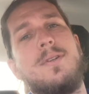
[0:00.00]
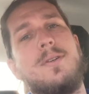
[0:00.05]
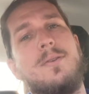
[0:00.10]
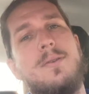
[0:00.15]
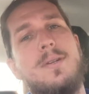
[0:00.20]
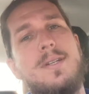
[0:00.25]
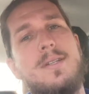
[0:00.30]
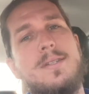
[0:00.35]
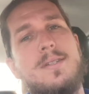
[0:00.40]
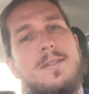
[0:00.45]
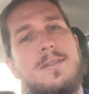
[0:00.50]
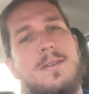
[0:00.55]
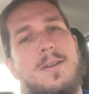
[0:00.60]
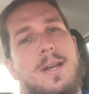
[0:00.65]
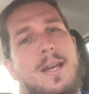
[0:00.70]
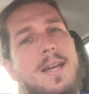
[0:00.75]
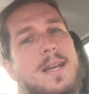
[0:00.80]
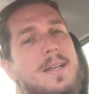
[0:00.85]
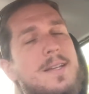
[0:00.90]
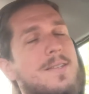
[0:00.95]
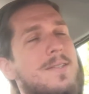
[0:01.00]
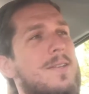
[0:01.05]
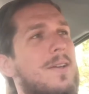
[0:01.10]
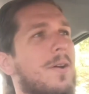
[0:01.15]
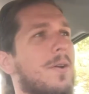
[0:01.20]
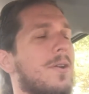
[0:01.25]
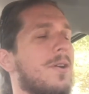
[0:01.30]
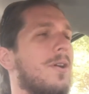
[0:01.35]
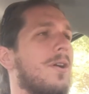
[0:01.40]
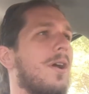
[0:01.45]
no reason, okay? So
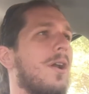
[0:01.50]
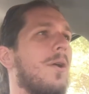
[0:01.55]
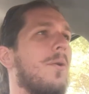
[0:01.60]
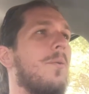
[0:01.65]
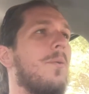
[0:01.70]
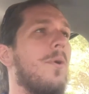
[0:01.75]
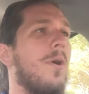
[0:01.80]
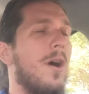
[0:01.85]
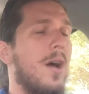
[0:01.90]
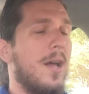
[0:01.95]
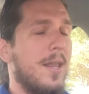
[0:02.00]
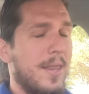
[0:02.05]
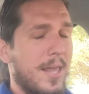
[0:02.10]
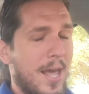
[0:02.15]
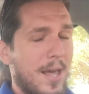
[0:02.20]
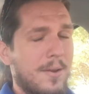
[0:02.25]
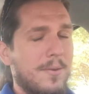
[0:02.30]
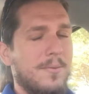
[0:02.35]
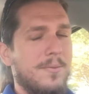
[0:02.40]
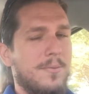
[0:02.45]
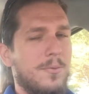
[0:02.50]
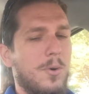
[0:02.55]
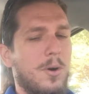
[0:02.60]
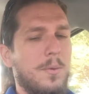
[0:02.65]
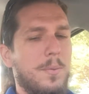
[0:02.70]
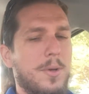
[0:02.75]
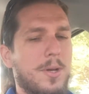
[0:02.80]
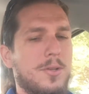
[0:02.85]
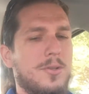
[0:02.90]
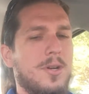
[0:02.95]
you're gonna want that
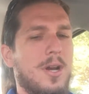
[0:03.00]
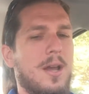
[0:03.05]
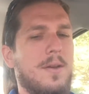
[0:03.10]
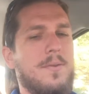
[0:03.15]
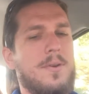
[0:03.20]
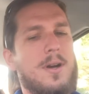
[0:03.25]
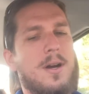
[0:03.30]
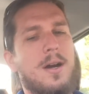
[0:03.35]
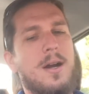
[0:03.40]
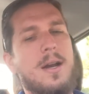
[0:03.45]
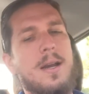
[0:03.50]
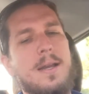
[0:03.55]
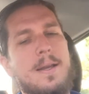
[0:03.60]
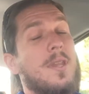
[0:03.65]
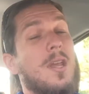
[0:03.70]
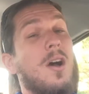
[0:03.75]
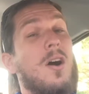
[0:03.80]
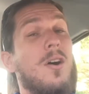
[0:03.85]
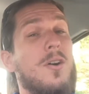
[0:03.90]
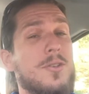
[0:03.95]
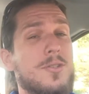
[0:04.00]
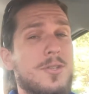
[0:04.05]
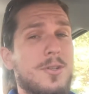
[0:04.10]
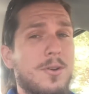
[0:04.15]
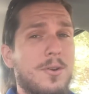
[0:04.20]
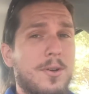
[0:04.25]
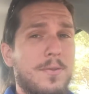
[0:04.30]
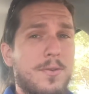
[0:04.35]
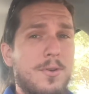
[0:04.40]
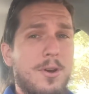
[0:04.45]
four-wheel drive car.
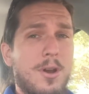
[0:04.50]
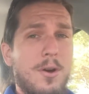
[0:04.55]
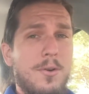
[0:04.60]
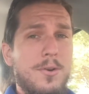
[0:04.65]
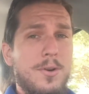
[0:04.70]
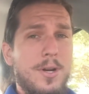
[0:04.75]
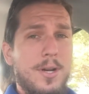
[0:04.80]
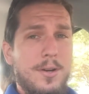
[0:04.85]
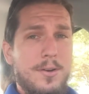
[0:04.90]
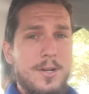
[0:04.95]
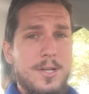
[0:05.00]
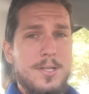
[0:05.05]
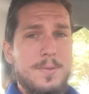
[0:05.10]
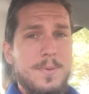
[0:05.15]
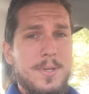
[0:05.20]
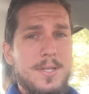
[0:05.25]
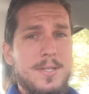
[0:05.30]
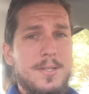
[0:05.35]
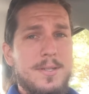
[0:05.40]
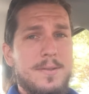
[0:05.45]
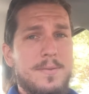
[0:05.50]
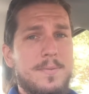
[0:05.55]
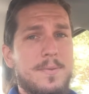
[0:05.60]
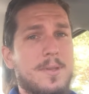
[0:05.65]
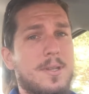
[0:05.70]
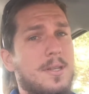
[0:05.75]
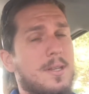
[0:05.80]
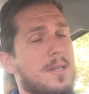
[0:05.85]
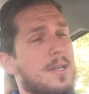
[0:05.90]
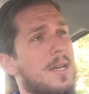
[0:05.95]
Also, if you go during Christmas,
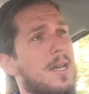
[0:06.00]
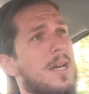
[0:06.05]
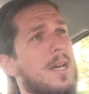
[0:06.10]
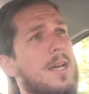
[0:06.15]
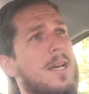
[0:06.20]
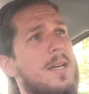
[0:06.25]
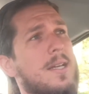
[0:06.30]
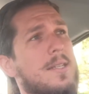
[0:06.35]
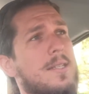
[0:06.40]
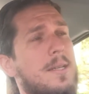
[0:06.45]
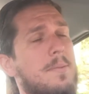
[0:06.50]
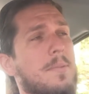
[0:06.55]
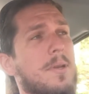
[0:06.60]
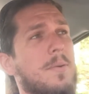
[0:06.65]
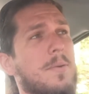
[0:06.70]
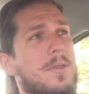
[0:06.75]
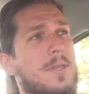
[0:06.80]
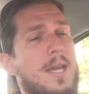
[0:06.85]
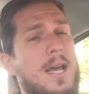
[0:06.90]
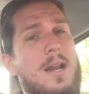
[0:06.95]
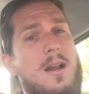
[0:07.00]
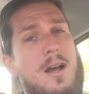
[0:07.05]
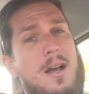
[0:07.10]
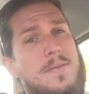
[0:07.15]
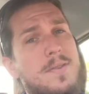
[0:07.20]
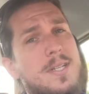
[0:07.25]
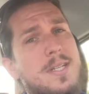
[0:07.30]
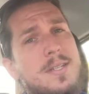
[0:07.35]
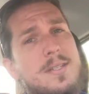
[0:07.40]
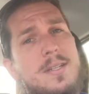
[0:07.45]
same thing with that off
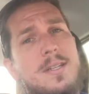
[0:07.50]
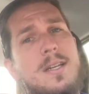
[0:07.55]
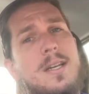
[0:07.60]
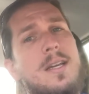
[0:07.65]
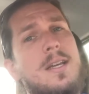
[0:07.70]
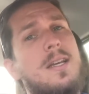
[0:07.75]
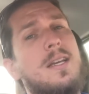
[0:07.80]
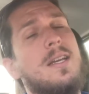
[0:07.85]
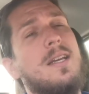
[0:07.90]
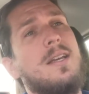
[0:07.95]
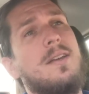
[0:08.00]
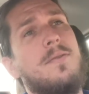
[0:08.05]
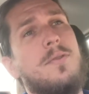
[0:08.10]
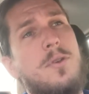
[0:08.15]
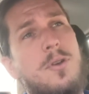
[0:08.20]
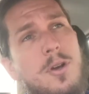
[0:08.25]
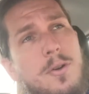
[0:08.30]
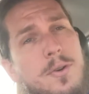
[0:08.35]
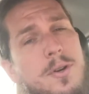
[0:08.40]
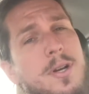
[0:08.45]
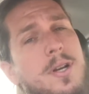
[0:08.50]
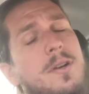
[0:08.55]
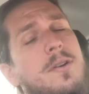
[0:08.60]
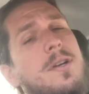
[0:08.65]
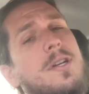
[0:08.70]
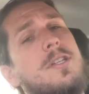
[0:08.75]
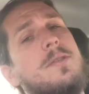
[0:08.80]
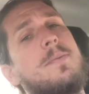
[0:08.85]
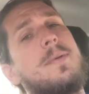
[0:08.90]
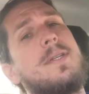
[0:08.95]
season. If you go during
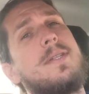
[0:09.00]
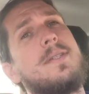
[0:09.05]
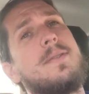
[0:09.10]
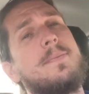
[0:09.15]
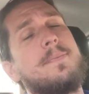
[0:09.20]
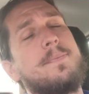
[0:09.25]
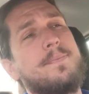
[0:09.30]
Christmas,